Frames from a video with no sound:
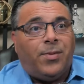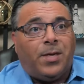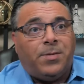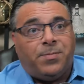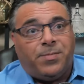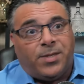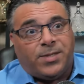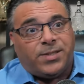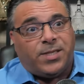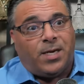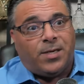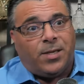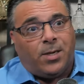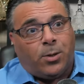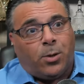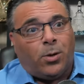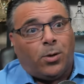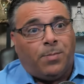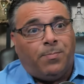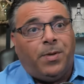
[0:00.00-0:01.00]
they decide they're
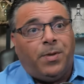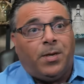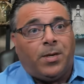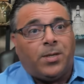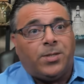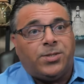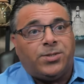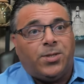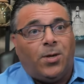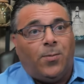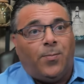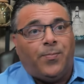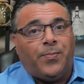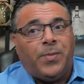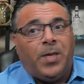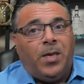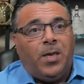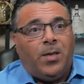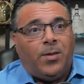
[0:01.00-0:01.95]
going to be a consultant.